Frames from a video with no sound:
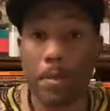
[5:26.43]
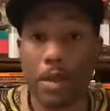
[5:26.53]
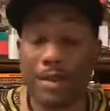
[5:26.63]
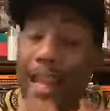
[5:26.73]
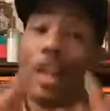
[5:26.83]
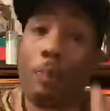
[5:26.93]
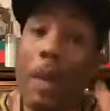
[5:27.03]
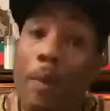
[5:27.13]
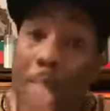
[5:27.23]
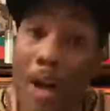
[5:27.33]
These
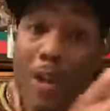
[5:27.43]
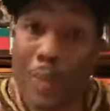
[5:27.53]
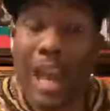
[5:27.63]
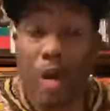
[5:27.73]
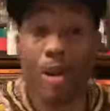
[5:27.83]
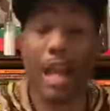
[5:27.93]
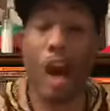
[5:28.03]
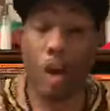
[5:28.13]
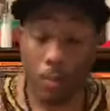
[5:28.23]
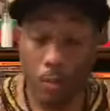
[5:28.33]
people must be held
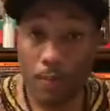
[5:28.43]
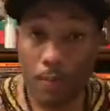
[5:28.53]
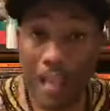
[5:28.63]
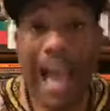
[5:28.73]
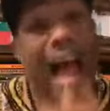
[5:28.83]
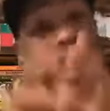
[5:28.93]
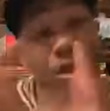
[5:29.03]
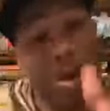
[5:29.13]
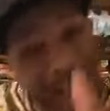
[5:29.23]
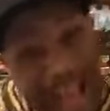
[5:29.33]
accountable. I
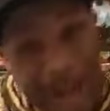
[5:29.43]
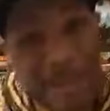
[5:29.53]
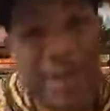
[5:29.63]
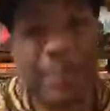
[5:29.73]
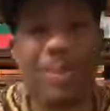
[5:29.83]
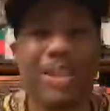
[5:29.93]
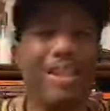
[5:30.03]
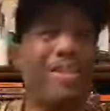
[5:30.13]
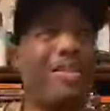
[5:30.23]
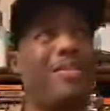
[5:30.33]
know a lot of people tend
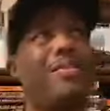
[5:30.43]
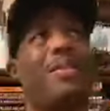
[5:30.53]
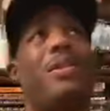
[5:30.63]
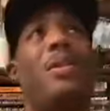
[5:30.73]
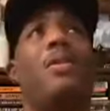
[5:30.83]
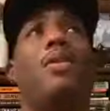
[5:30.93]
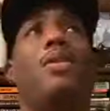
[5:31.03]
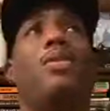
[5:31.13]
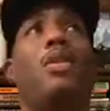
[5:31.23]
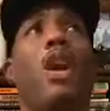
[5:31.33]
to,
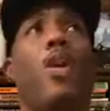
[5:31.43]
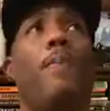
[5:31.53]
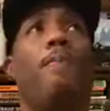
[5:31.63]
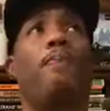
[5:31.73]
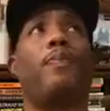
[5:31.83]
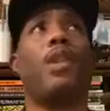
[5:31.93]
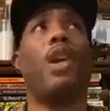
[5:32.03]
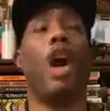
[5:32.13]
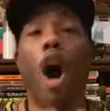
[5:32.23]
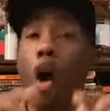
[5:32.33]
you know,
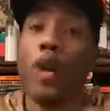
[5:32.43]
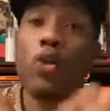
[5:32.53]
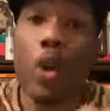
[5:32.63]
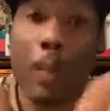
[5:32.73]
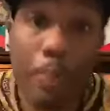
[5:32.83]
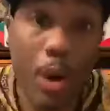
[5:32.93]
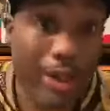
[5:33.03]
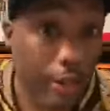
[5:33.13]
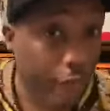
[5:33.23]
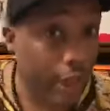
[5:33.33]
always want to point
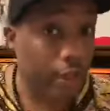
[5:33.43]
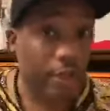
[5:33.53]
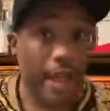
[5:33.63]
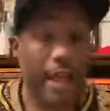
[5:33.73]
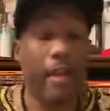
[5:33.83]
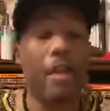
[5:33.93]
the fingers at